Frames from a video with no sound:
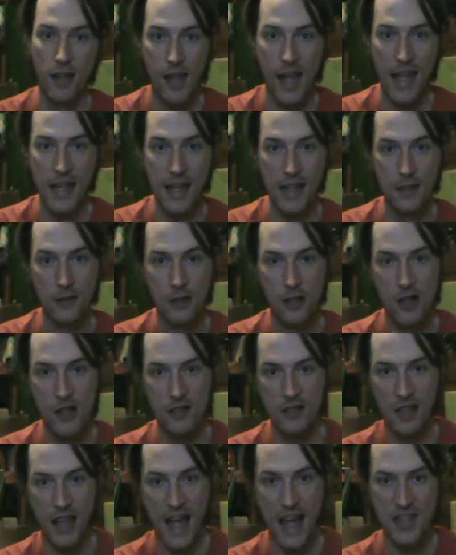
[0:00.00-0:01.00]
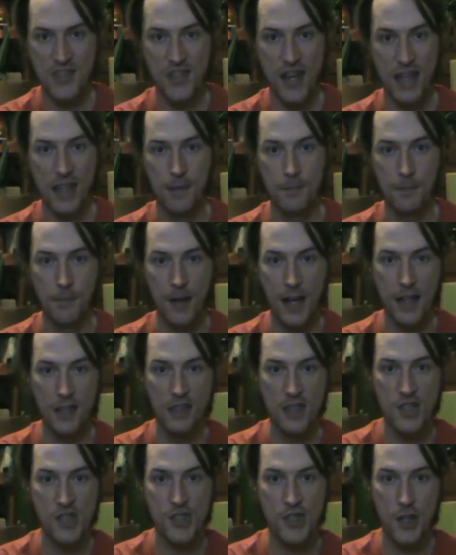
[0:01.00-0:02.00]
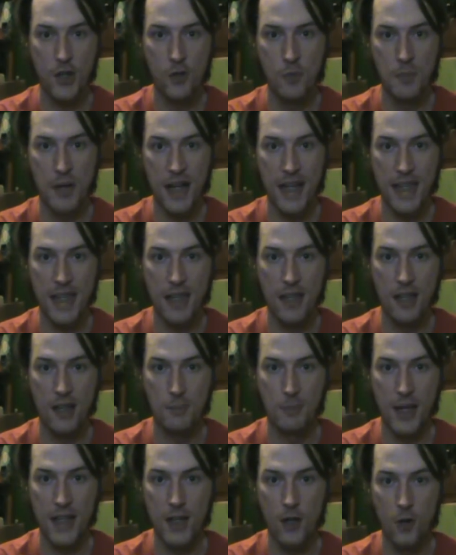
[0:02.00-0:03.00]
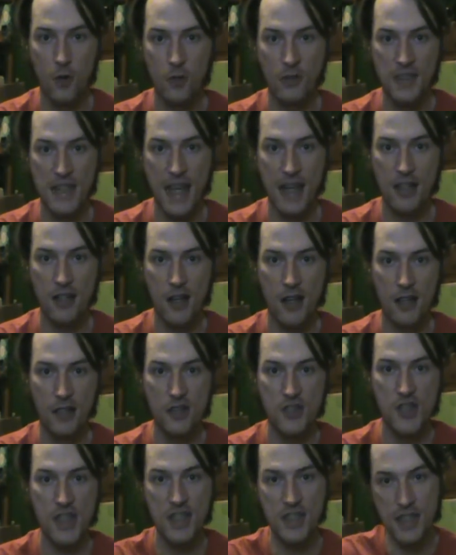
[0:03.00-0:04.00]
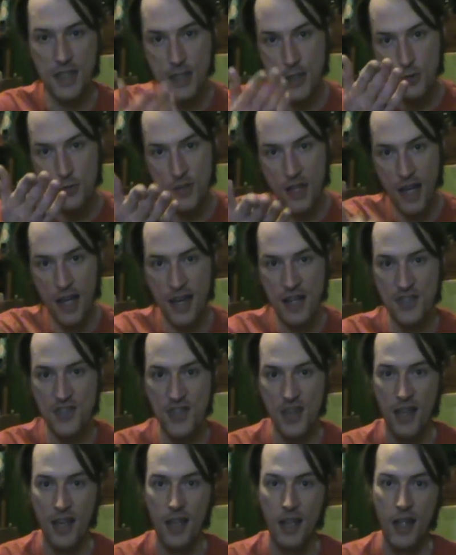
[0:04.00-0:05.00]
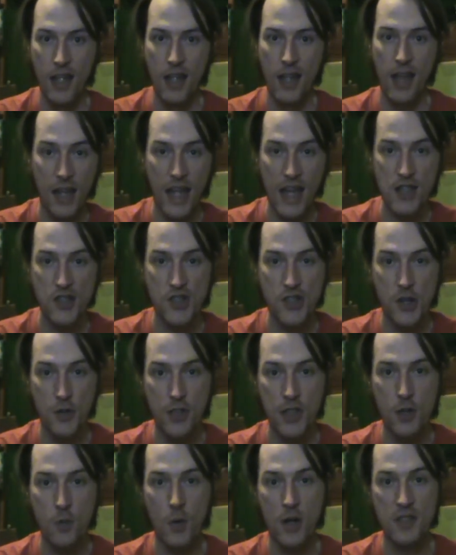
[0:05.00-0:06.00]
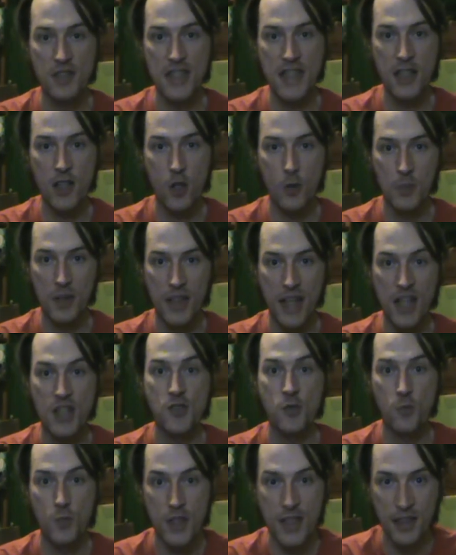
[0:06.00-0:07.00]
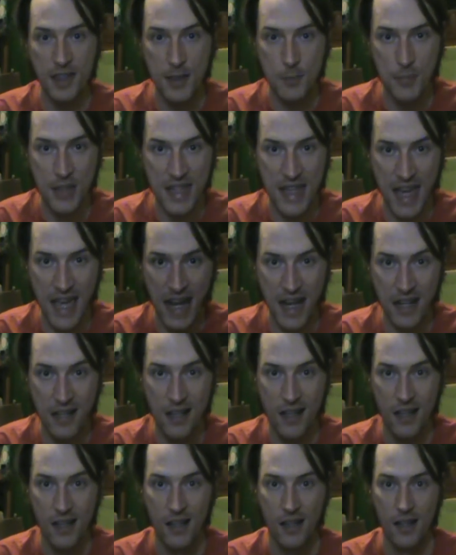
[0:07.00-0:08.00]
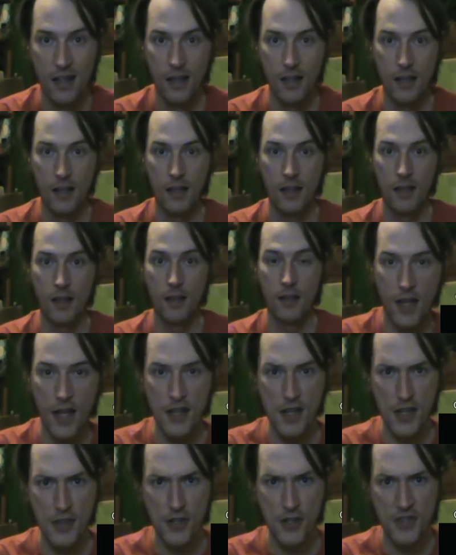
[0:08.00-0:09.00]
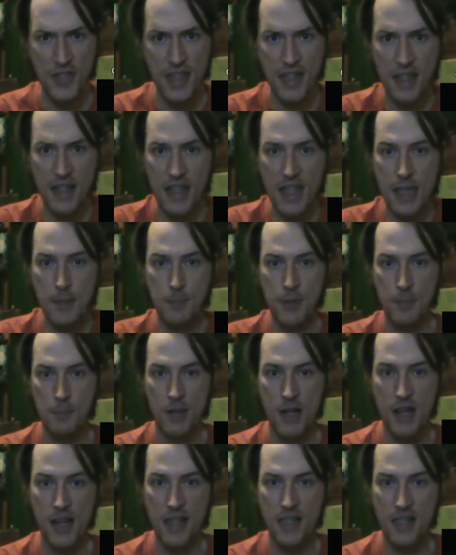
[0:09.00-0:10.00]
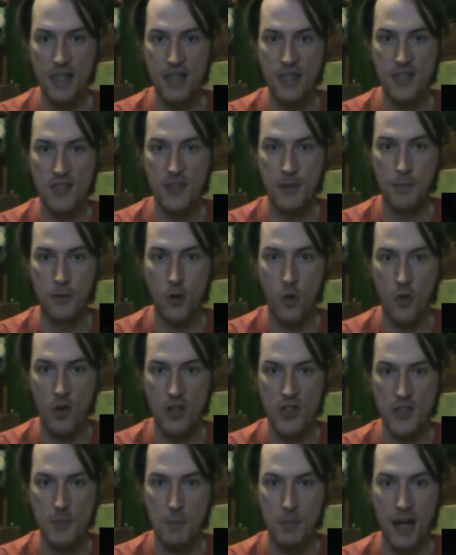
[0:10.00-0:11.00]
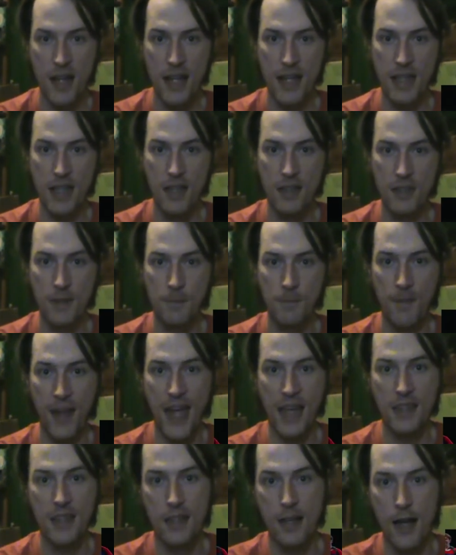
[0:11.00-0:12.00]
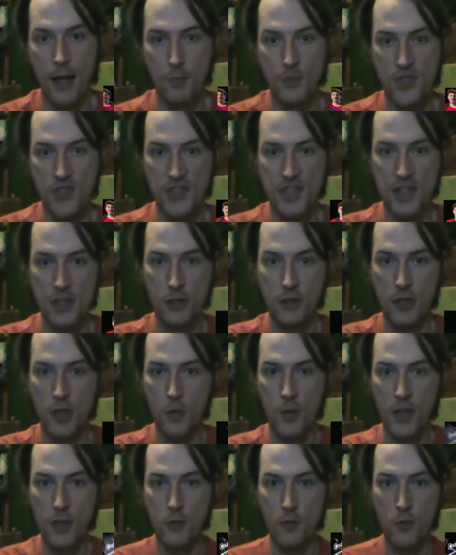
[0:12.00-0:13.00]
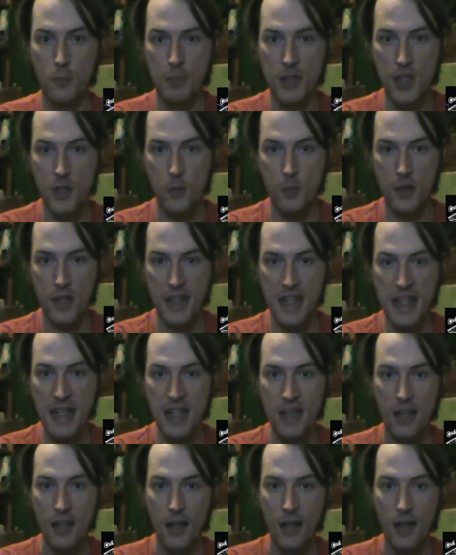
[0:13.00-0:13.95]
and at long last I can finally show my old technology to you guys, and show you where Declan H really began. Another thing to keep in mind is, of course, the fact that I was still going through puberty,